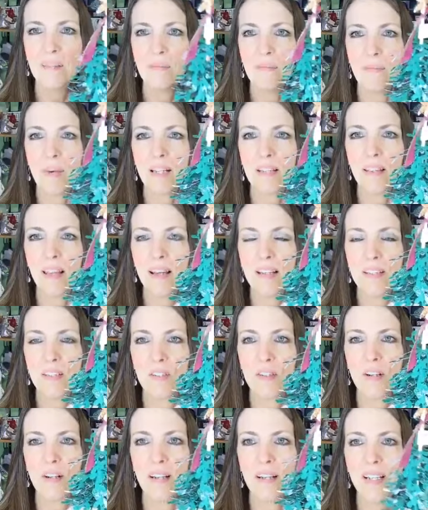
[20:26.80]
My lights
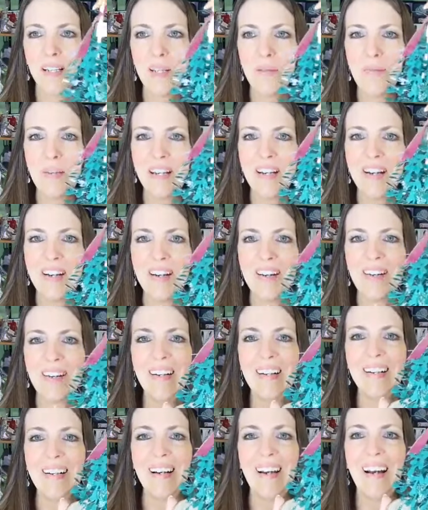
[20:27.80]
are killing me here.
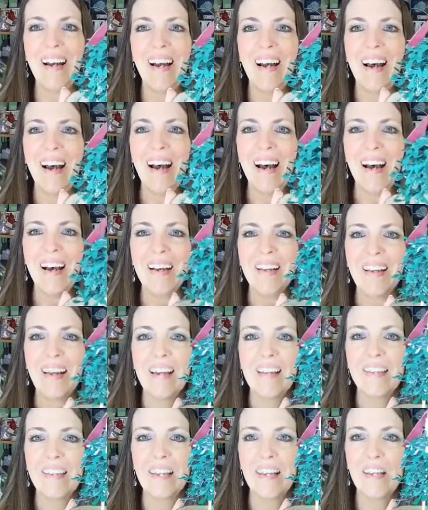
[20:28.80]

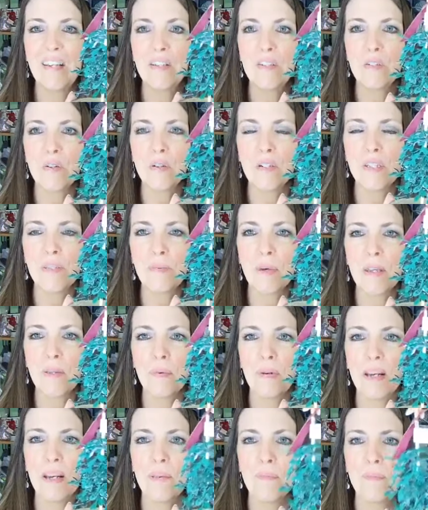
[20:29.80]
And thank you, Joyce, by the
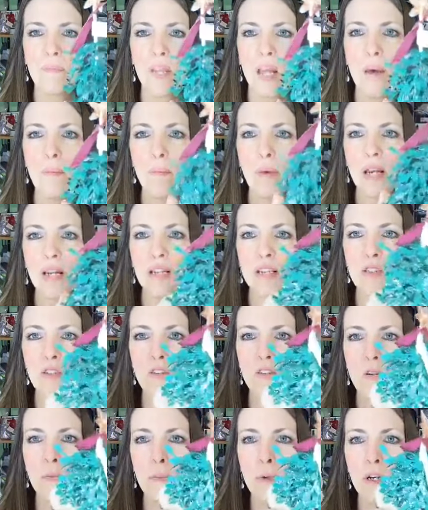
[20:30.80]
way. But it's
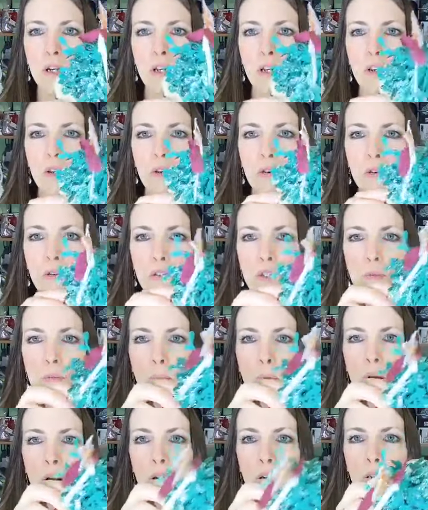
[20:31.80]
super cute,
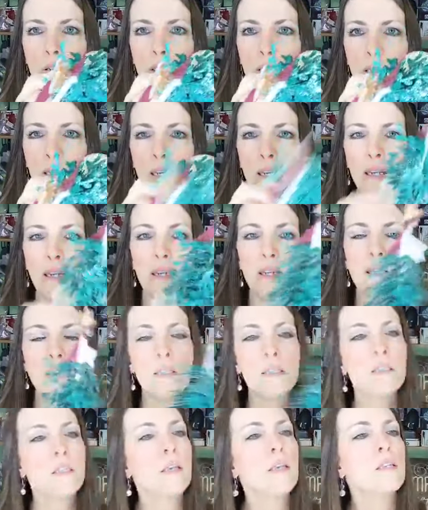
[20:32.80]
sparkly. It
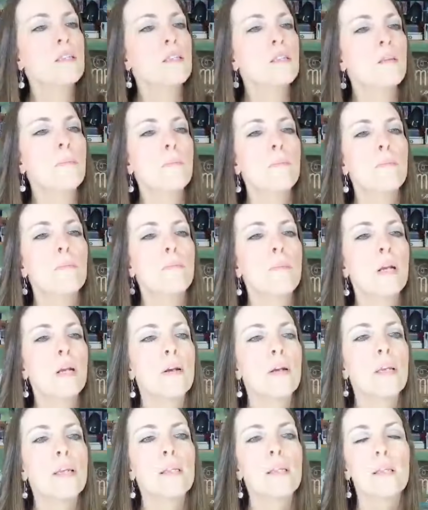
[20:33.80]
says
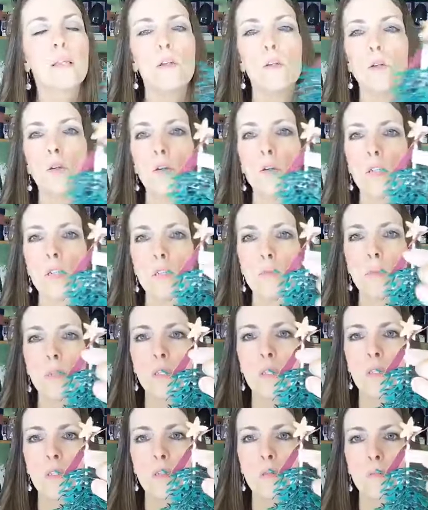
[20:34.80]
Merry Little
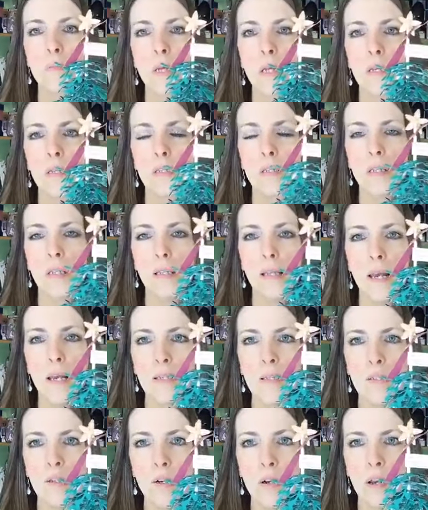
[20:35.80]
Christmas, but the
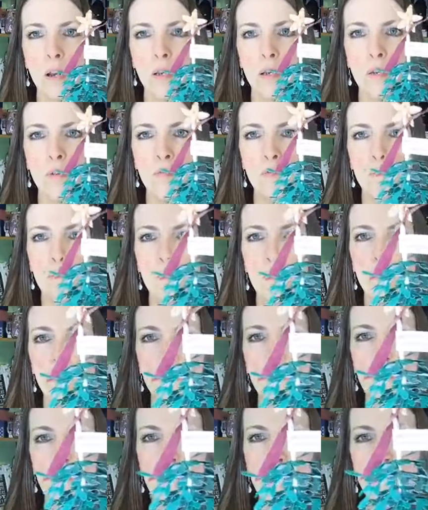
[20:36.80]
lights are kind of
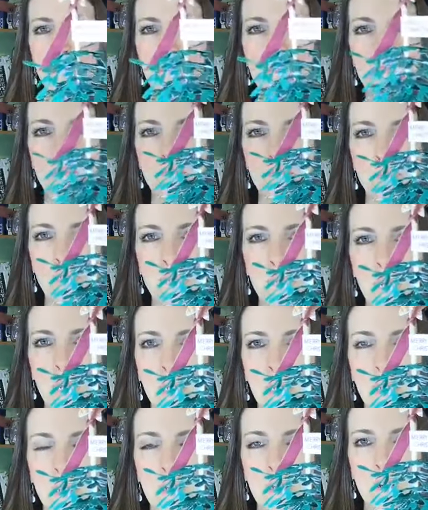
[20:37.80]

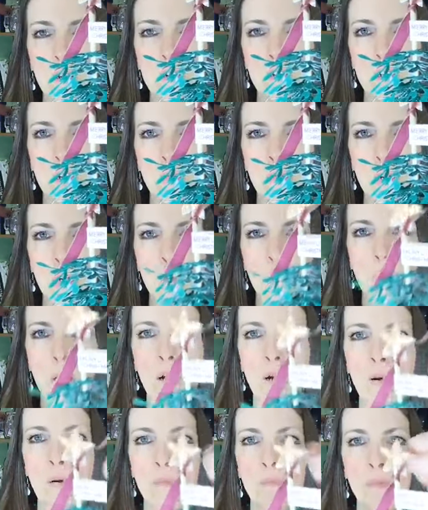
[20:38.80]
making that not show very
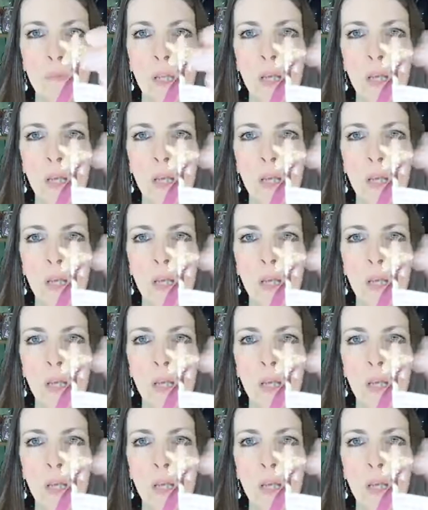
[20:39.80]
well.